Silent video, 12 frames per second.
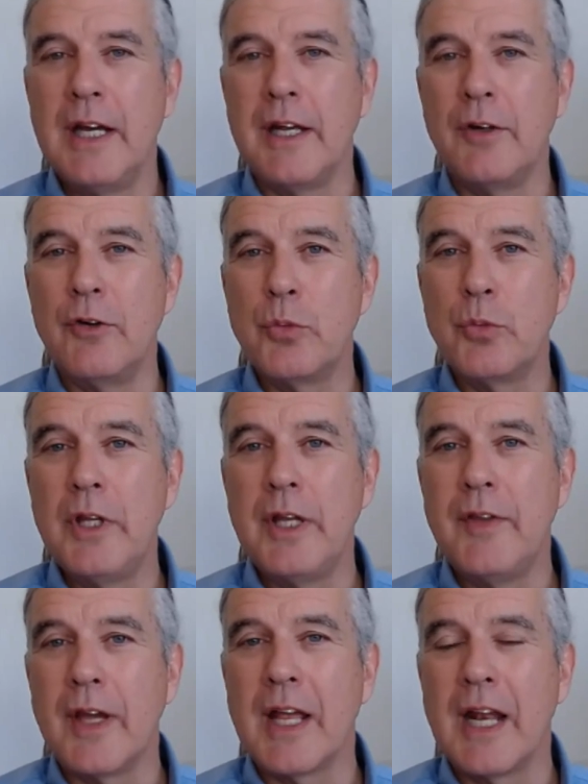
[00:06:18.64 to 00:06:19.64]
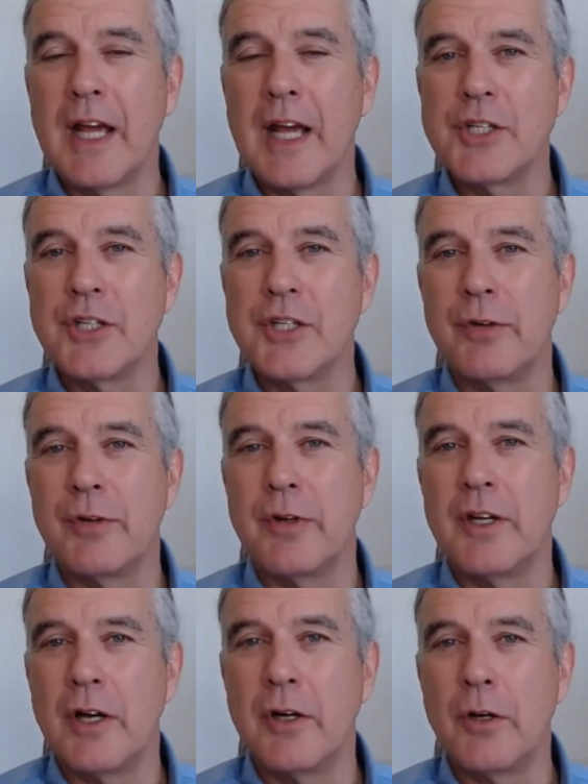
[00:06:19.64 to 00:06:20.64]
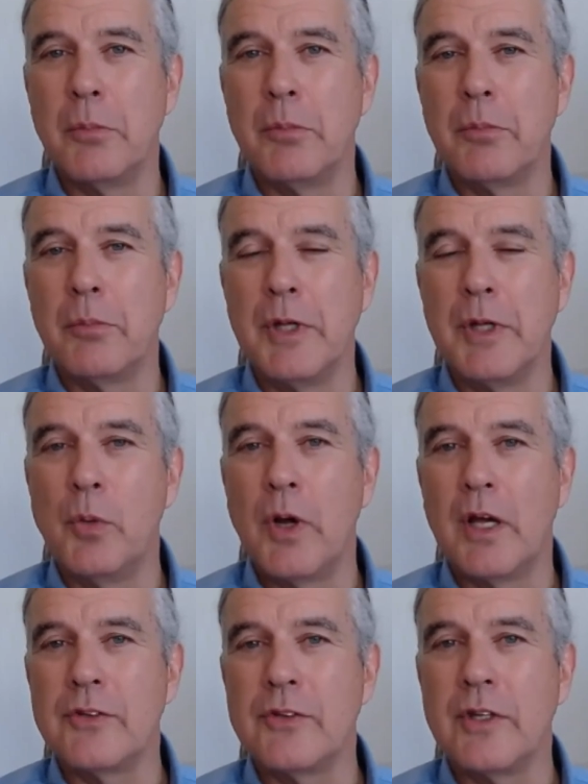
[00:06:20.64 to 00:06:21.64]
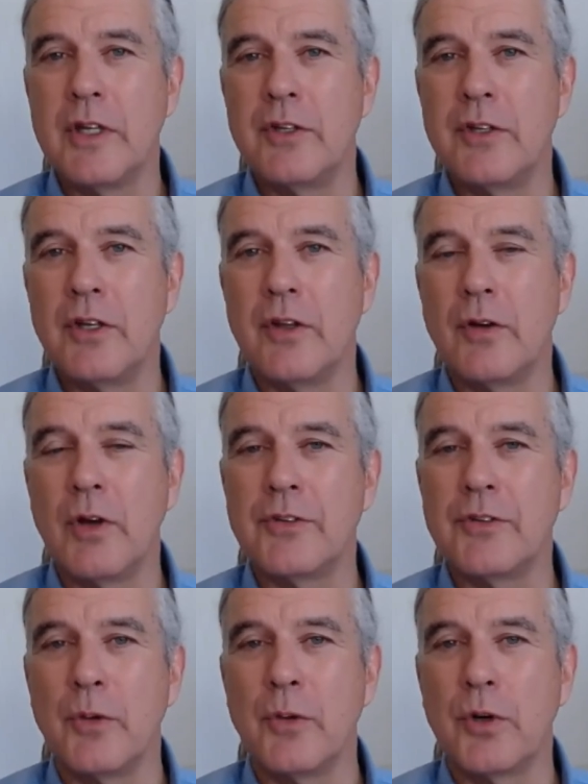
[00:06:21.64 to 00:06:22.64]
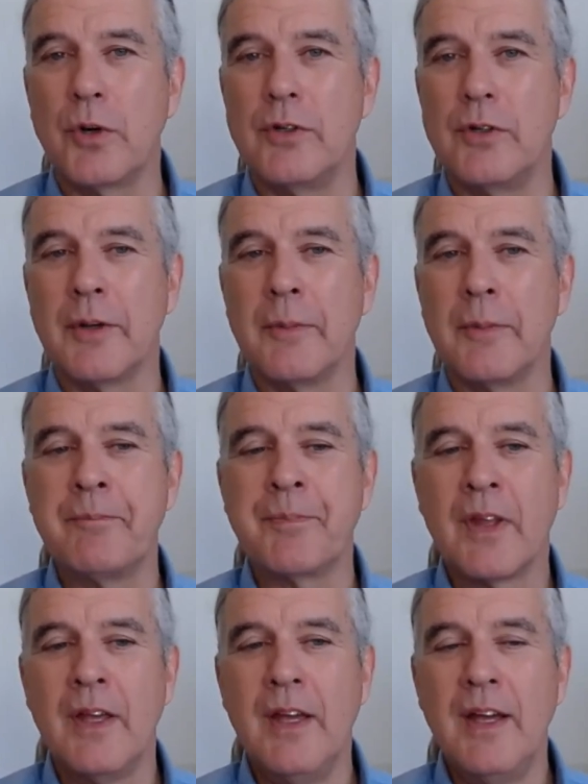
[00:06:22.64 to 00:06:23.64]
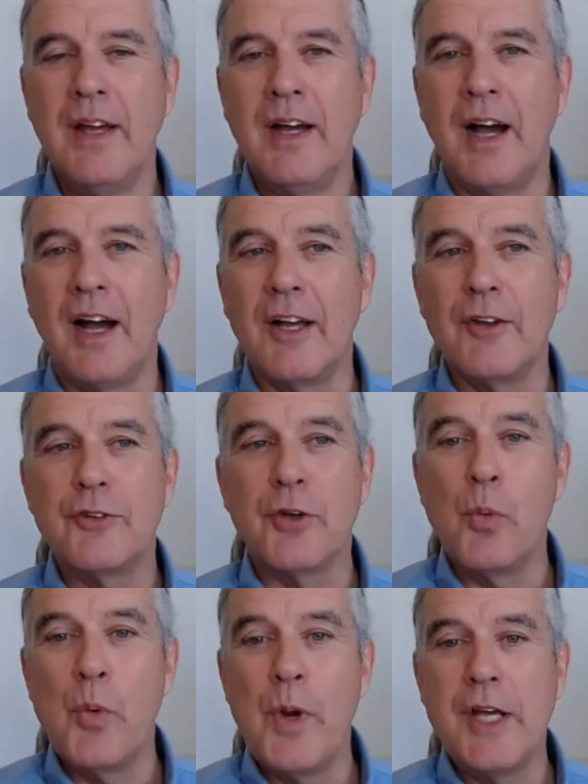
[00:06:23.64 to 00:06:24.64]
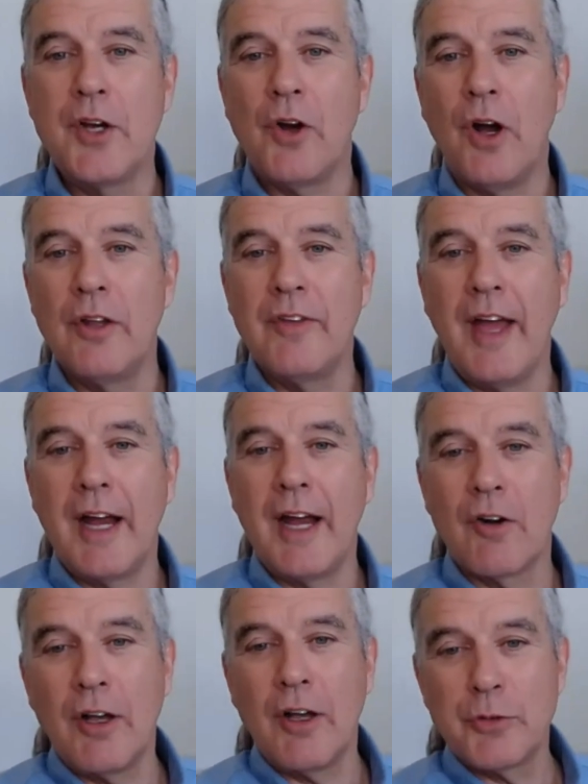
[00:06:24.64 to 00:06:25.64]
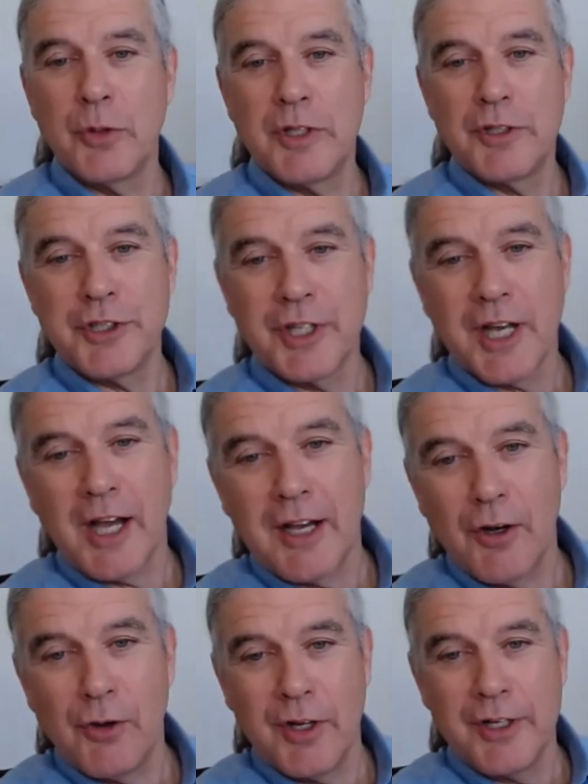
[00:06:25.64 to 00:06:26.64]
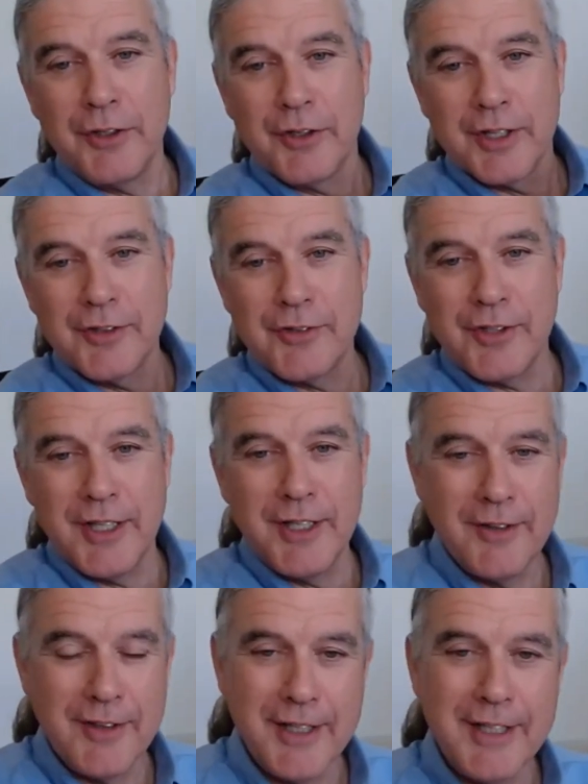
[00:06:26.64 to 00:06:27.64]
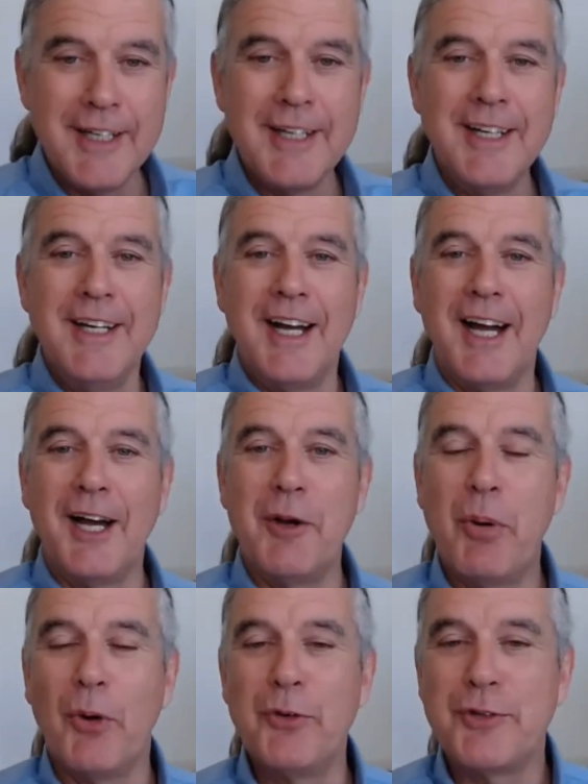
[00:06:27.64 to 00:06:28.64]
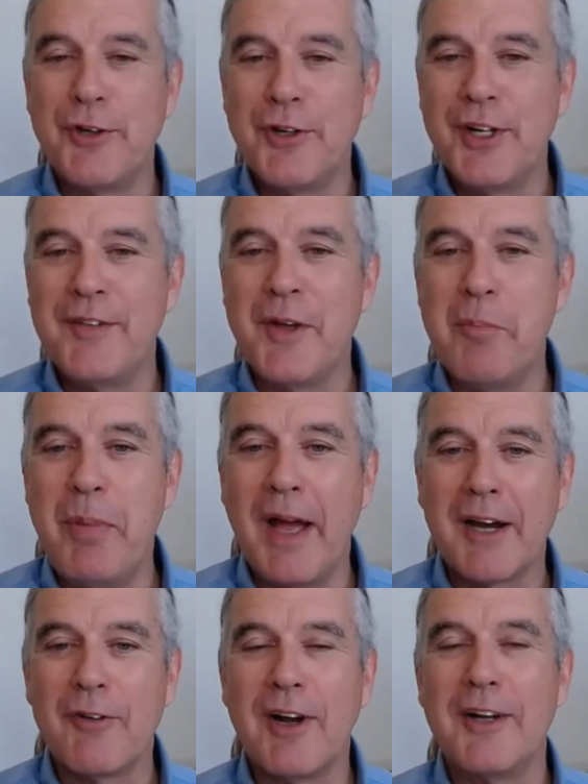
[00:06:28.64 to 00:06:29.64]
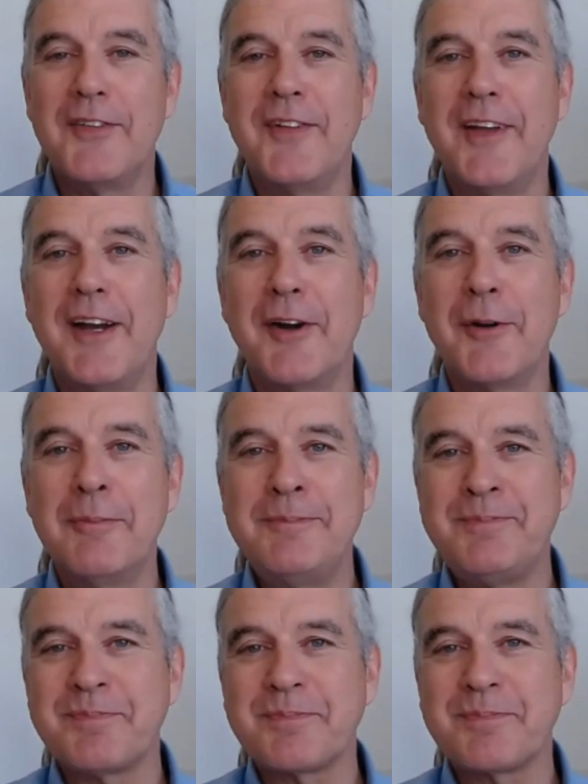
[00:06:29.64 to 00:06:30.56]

and is really the connection for the entire Midwest into the rest of the world. Uh, so we call that Crossrail Chicago, and you can see the uh, poster in the background there.